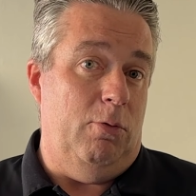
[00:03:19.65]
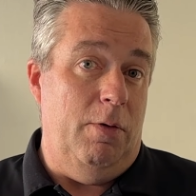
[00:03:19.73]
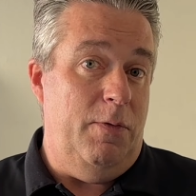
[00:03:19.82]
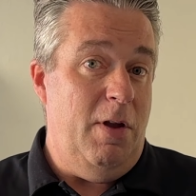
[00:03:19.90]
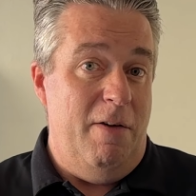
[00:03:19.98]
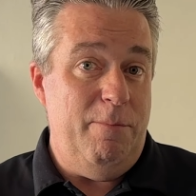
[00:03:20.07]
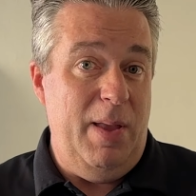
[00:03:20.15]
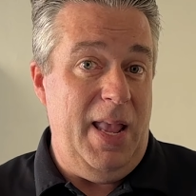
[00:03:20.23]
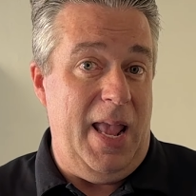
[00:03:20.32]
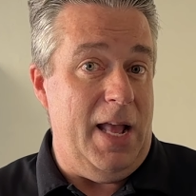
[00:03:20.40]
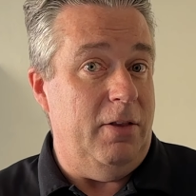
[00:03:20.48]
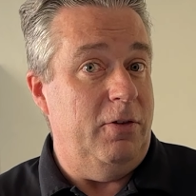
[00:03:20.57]
or if you have big
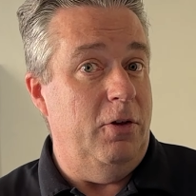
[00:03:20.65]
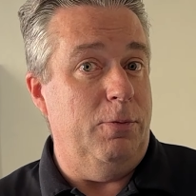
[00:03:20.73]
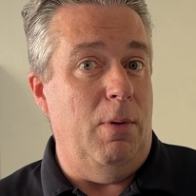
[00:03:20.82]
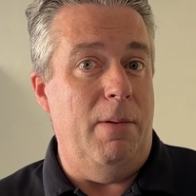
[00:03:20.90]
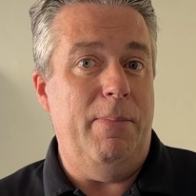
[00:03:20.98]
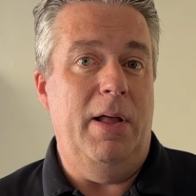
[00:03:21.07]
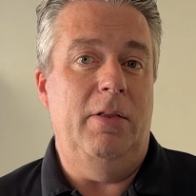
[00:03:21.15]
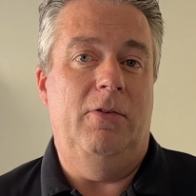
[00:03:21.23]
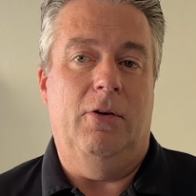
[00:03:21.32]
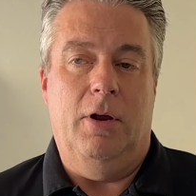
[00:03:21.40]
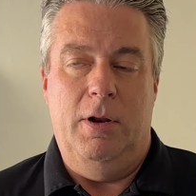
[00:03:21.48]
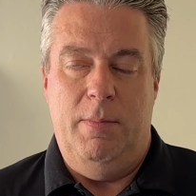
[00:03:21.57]
hands, the small buttons
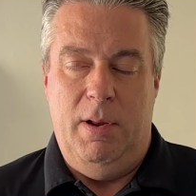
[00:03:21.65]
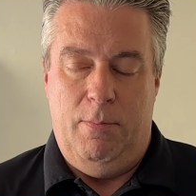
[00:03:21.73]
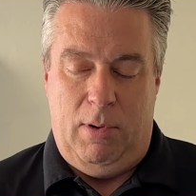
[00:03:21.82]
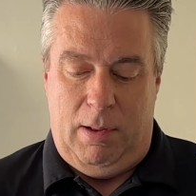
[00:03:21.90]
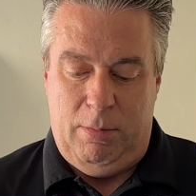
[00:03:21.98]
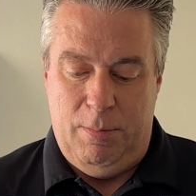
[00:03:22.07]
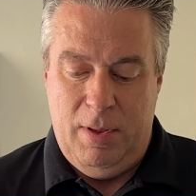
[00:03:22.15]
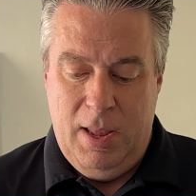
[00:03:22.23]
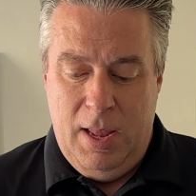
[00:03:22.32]
are going to be a problem.